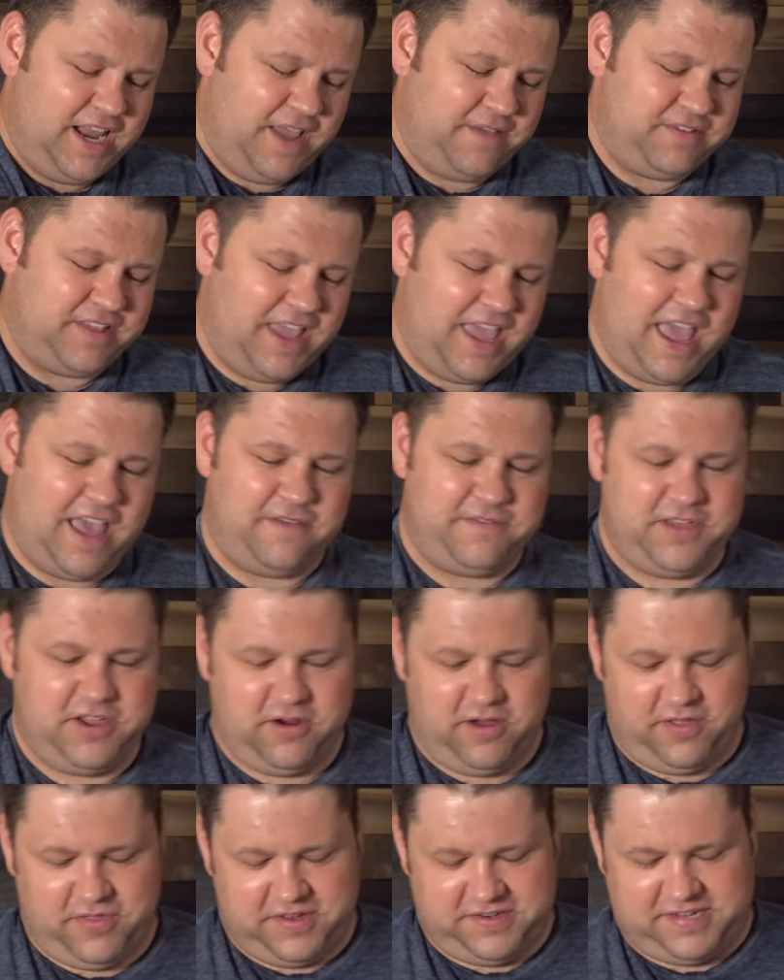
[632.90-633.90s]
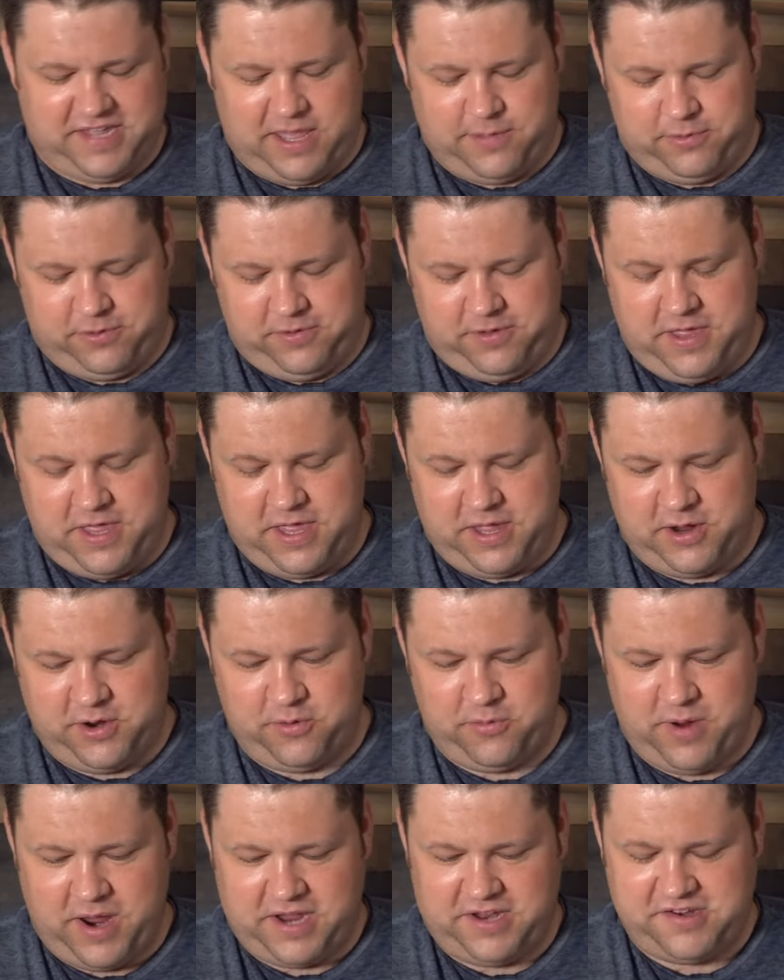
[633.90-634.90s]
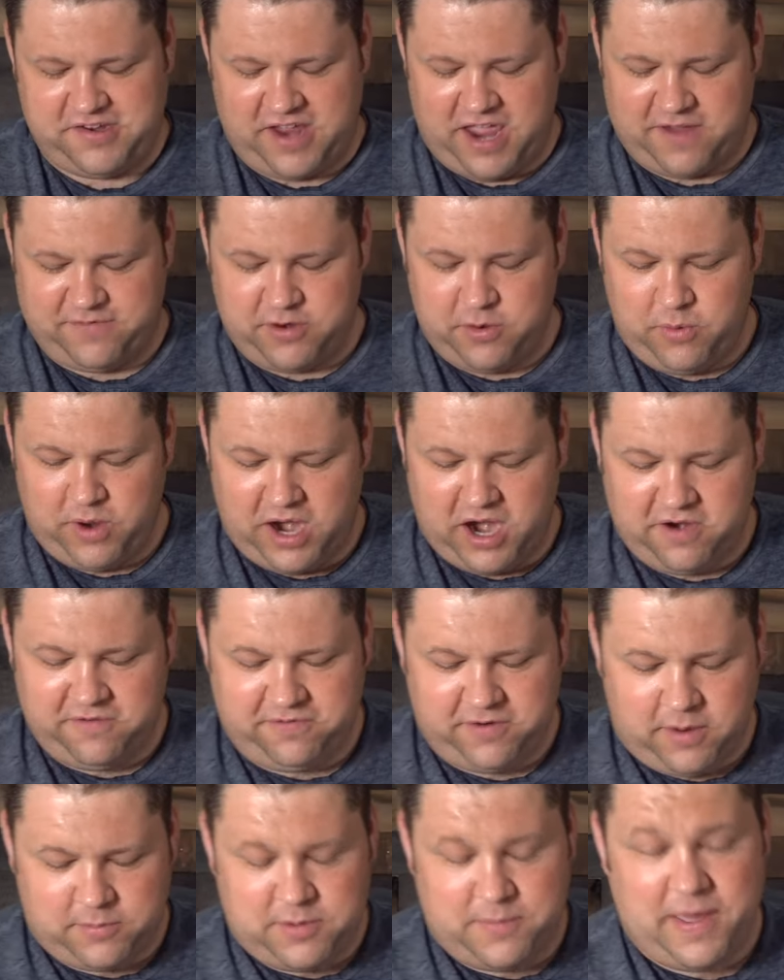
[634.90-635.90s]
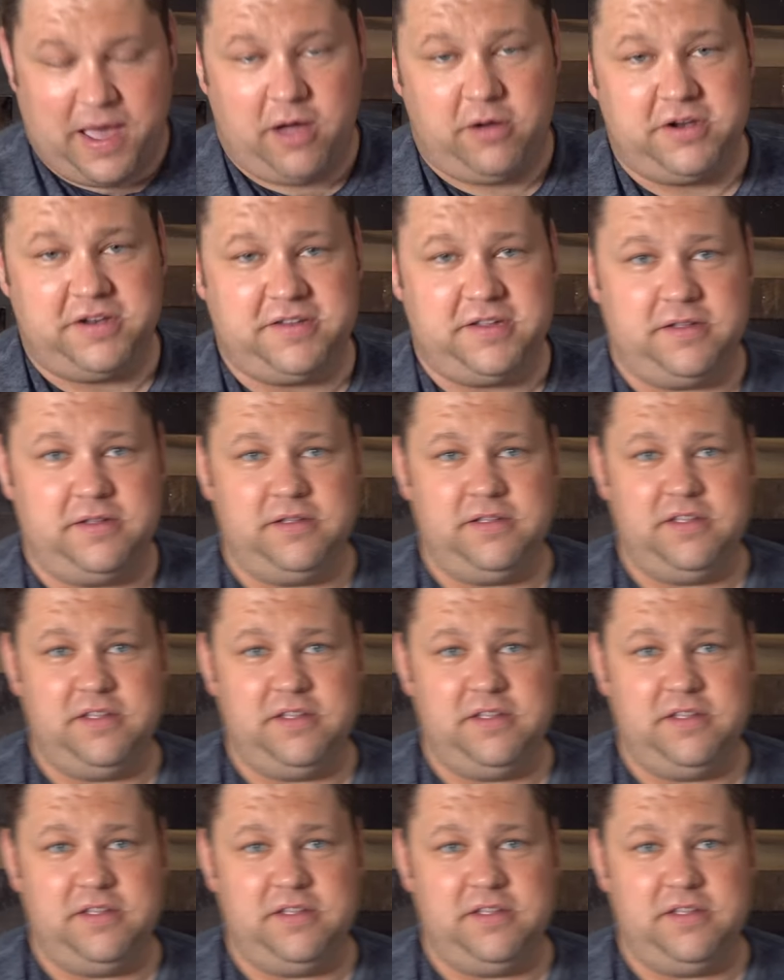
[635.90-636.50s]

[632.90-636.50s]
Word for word: knives I have here on the table range everywhere from about